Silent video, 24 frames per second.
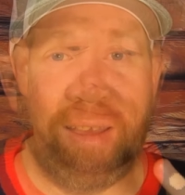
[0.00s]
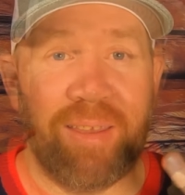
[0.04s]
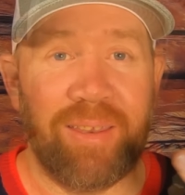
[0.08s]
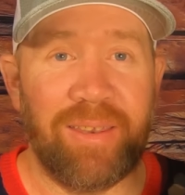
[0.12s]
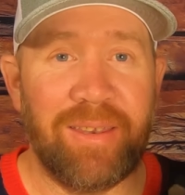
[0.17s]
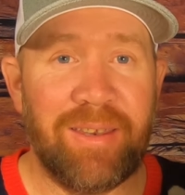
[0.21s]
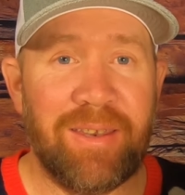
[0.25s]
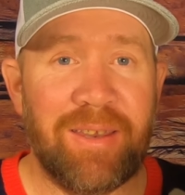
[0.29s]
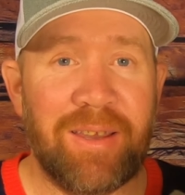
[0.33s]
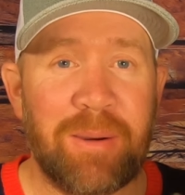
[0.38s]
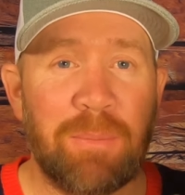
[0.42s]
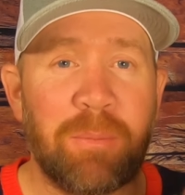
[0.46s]

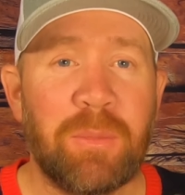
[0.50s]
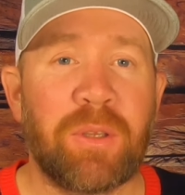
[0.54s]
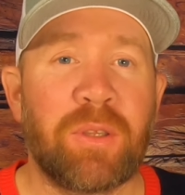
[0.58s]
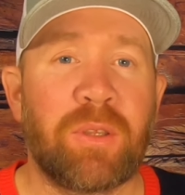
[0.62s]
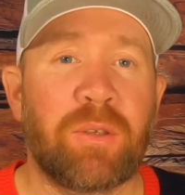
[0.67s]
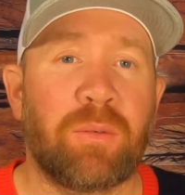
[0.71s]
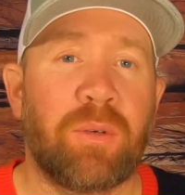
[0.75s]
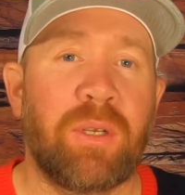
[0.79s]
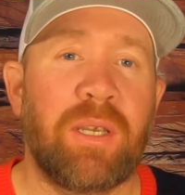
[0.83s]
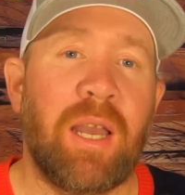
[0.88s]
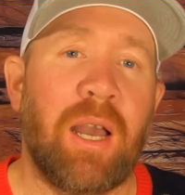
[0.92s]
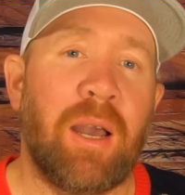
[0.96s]
Number
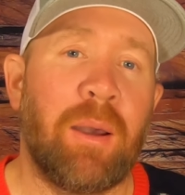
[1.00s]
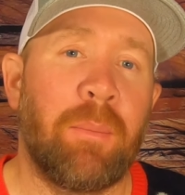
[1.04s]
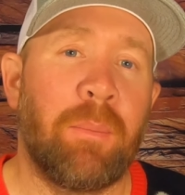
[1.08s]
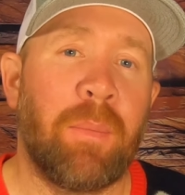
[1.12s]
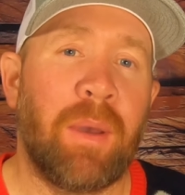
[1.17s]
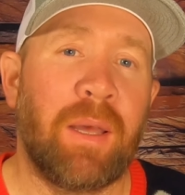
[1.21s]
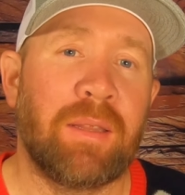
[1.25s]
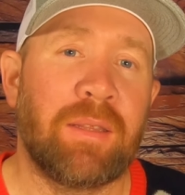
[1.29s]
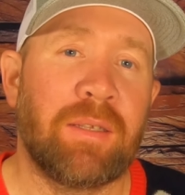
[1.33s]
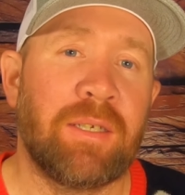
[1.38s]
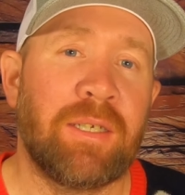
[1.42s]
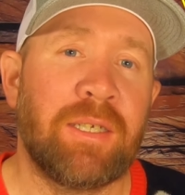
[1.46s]
three on
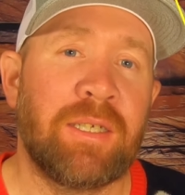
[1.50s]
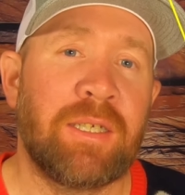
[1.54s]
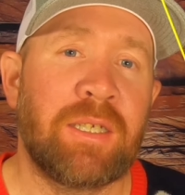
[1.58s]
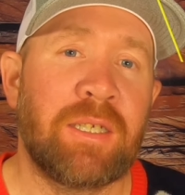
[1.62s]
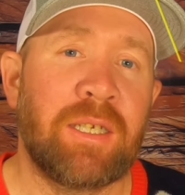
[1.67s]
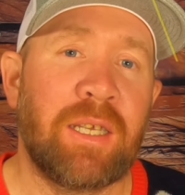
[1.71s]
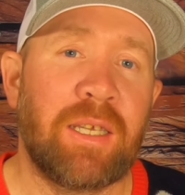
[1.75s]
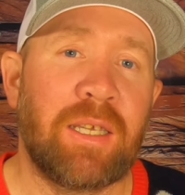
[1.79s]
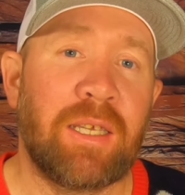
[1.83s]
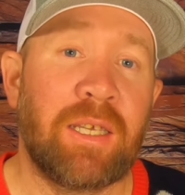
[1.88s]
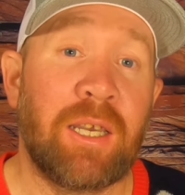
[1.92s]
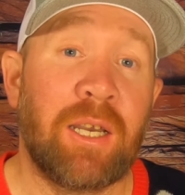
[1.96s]
my
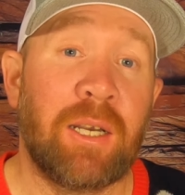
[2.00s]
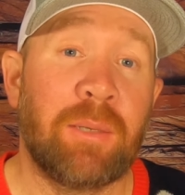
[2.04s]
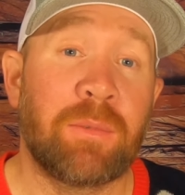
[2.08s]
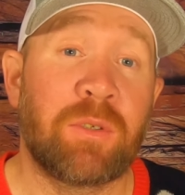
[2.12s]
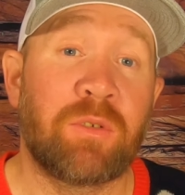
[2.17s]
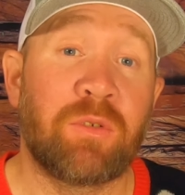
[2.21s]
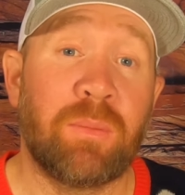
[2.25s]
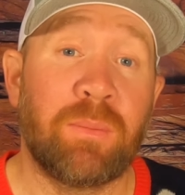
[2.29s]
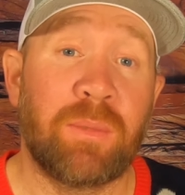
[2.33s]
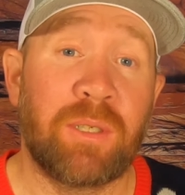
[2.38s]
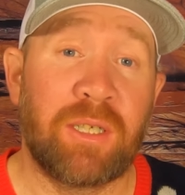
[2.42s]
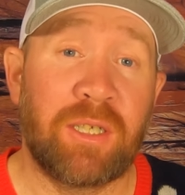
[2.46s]
list
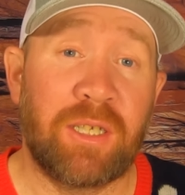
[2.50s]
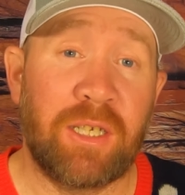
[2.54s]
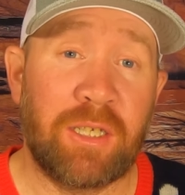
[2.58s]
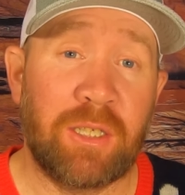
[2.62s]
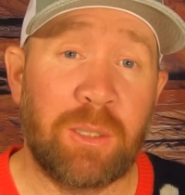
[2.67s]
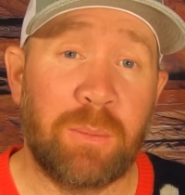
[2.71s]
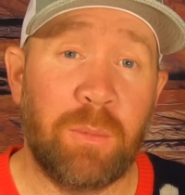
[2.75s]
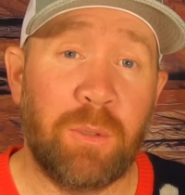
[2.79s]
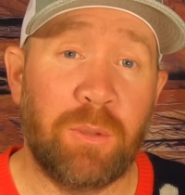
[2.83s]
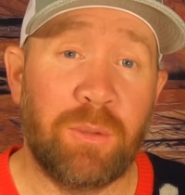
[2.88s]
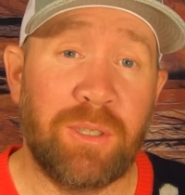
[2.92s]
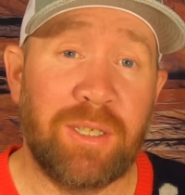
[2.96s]
comes from
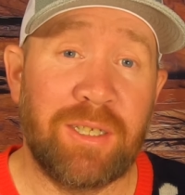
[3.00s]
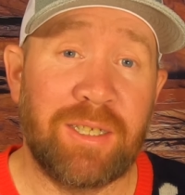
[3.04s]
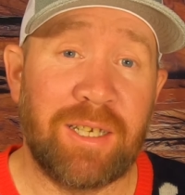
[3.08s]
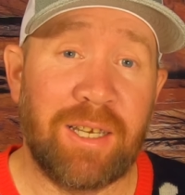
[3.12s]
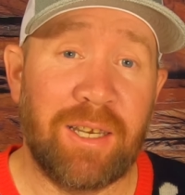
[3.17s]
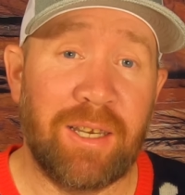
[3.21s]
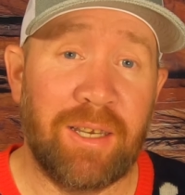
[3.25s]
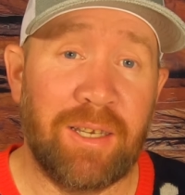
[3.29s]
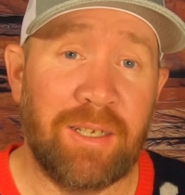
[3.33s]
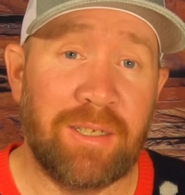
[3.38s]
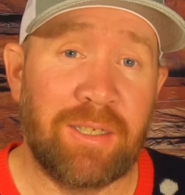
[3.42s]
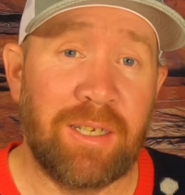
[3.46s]
Six Moon
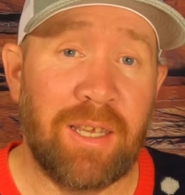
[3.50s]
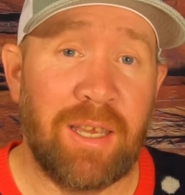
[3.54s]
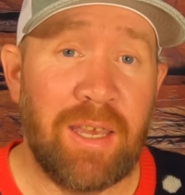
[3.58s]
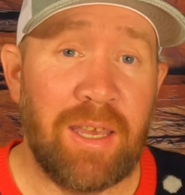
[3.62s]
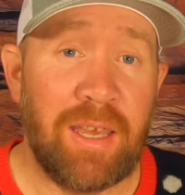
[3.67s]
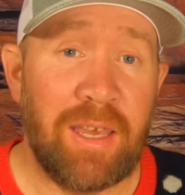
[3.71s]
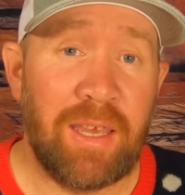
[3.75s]
Designs.